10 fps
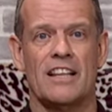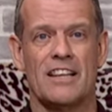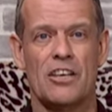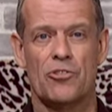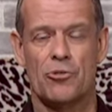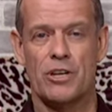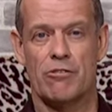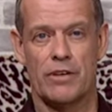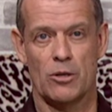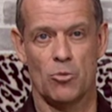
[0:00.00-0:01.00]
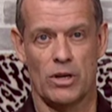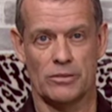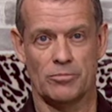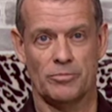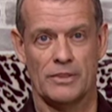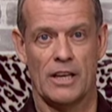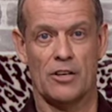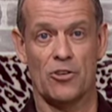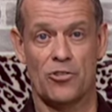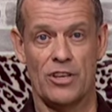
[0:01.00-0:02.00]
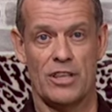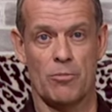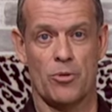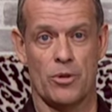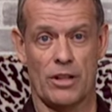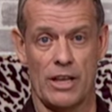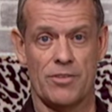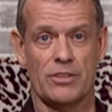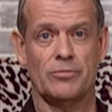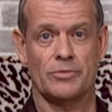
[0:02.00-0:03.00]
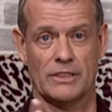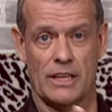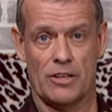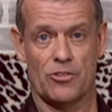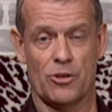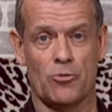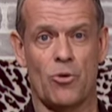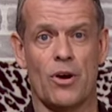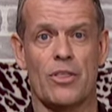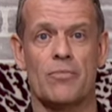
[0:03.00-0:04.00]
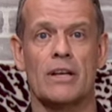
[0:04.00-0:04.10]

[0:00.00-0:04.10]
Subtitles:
These 3 agree in one, and you see them through the laver," and so forth.